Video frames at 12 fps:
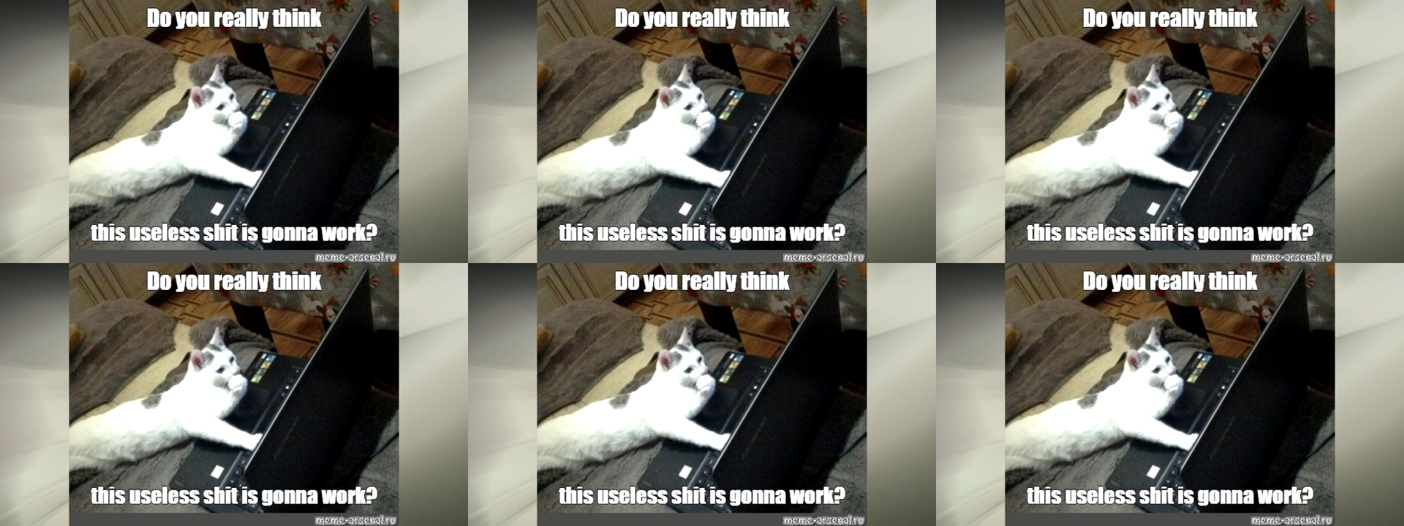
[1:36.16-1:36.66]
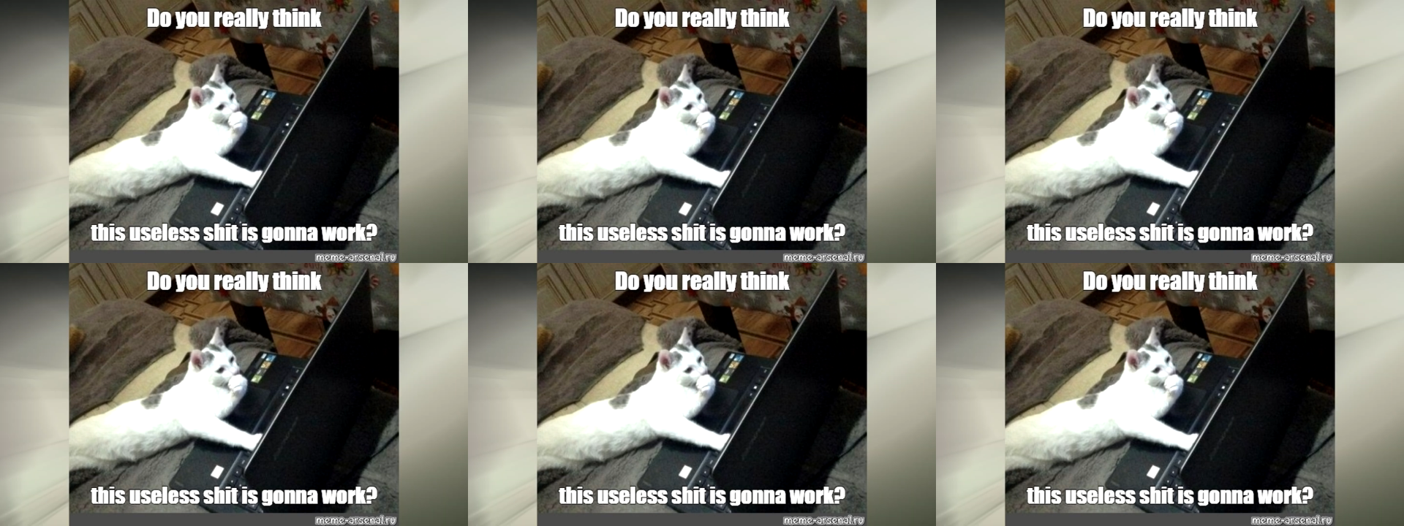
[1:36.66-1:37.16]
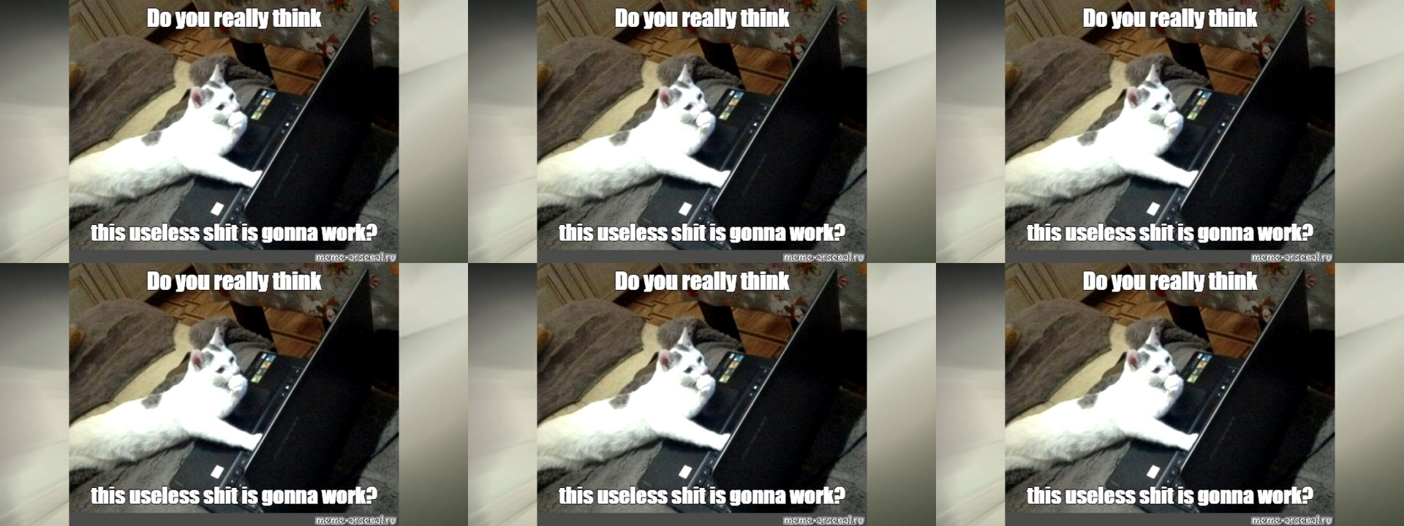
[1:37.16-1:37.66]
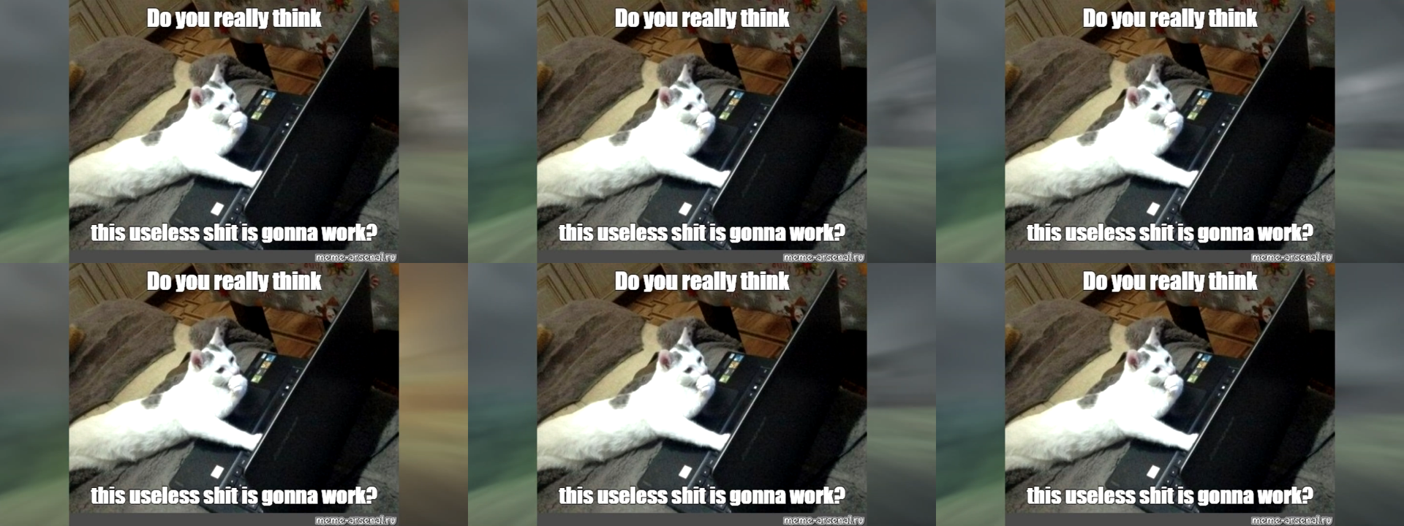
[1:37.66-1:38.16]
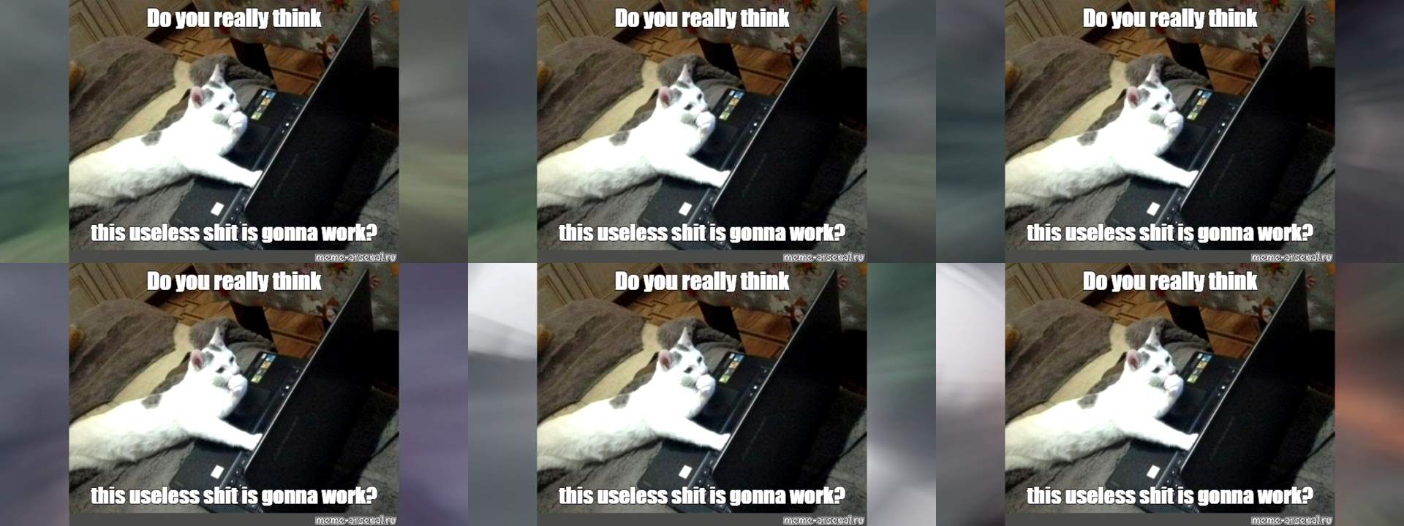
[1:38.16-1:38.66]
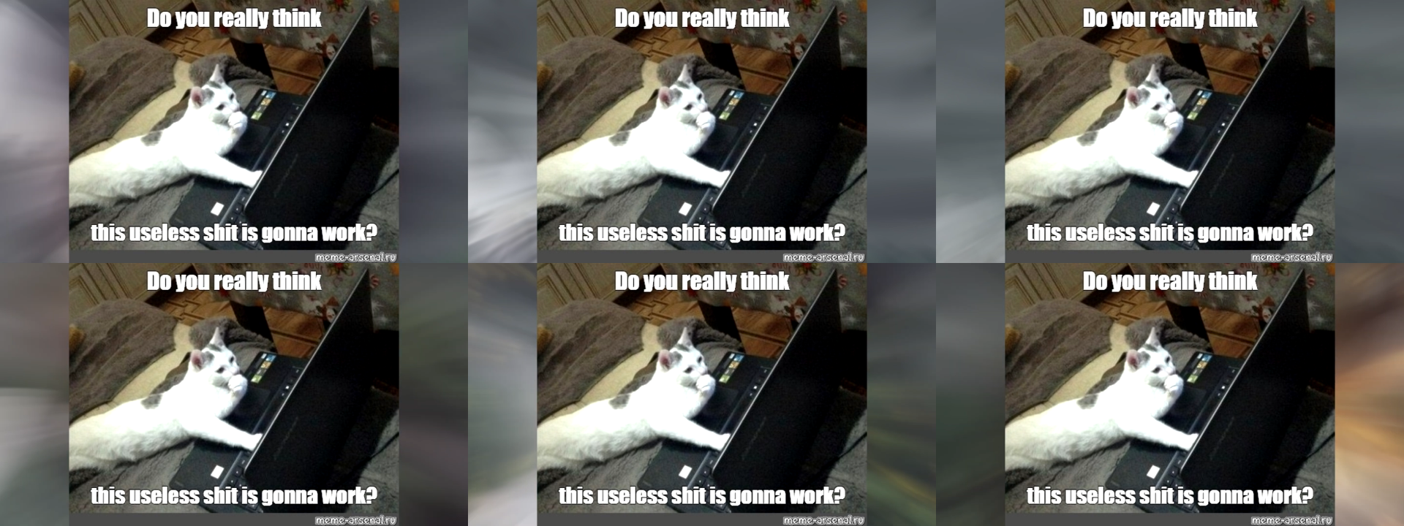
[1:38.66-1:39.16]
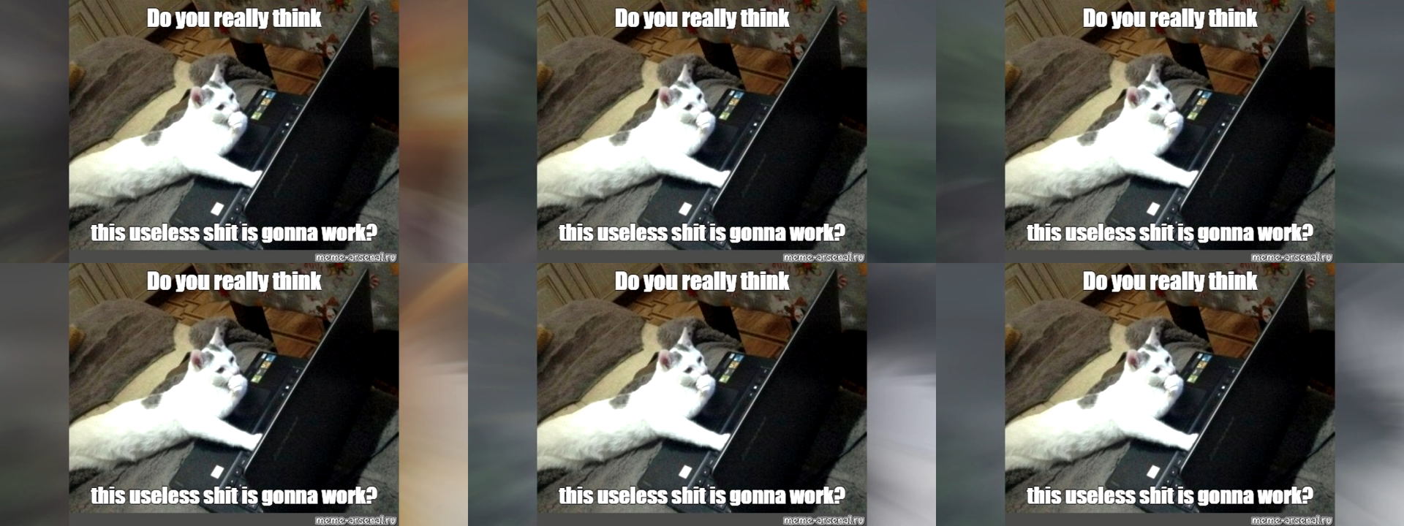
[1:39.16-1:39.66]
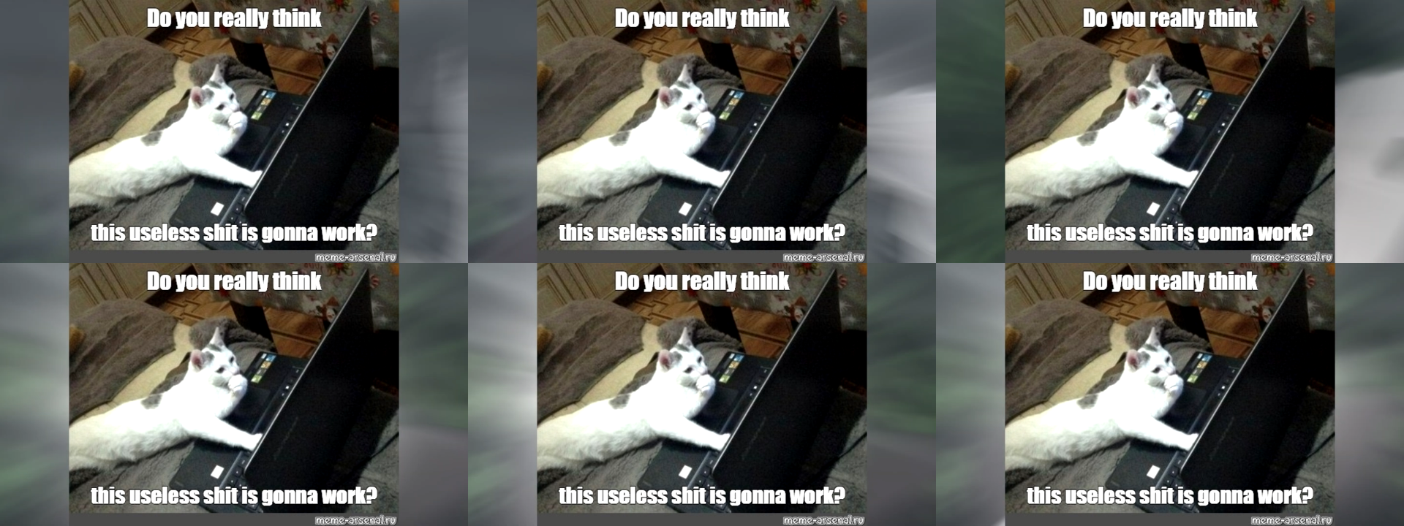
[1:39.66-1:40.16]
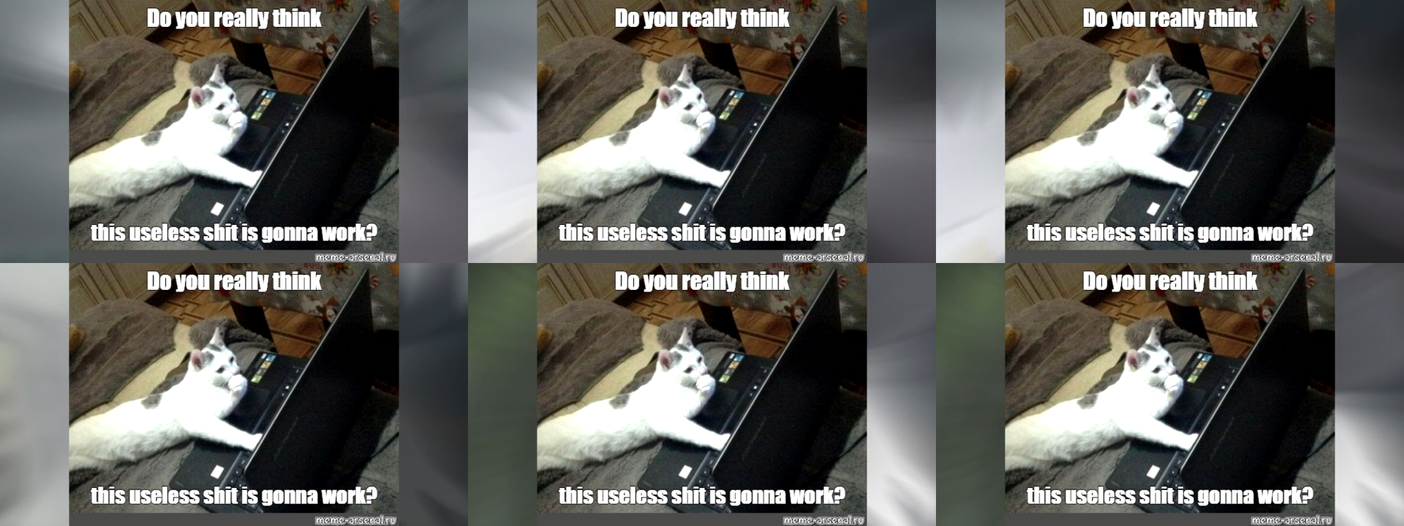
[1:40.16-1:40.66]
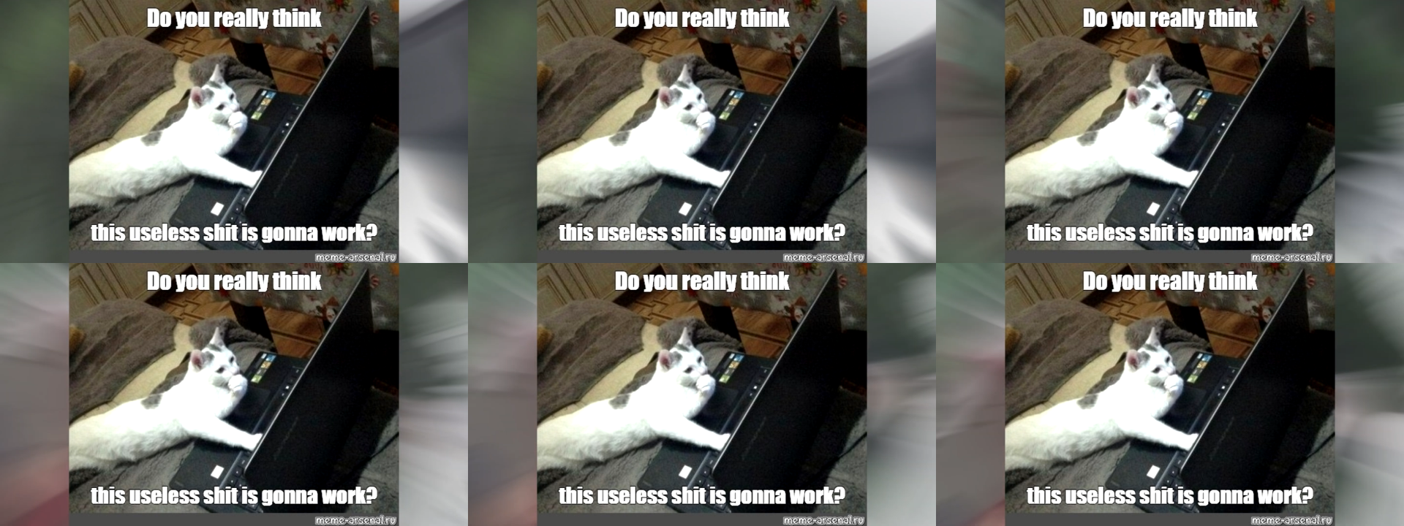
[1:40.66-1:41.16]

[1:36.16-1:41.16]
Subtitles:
[unreadable: no face in view]